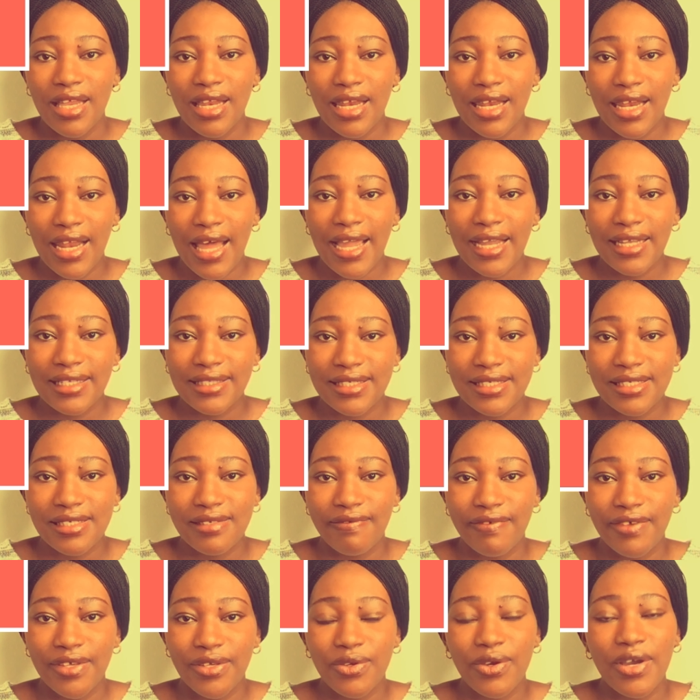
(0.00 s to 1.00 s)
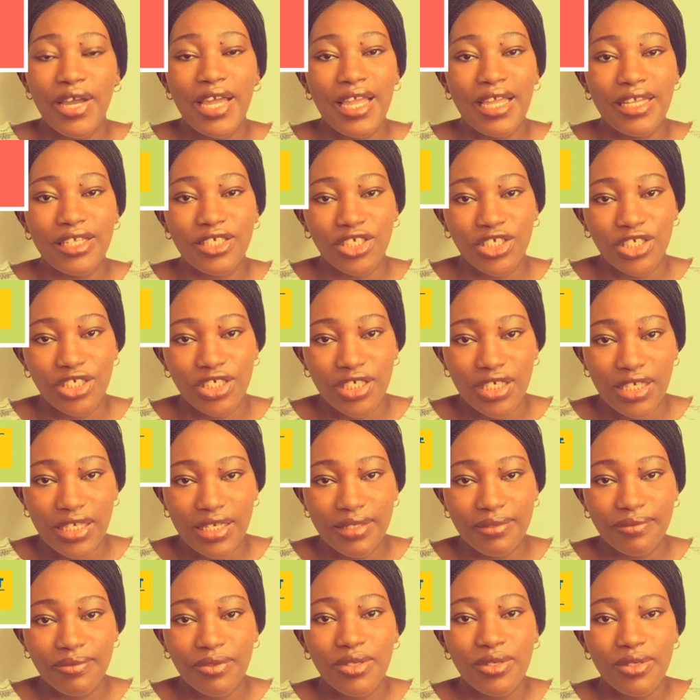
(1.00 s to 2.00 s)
like this video and share.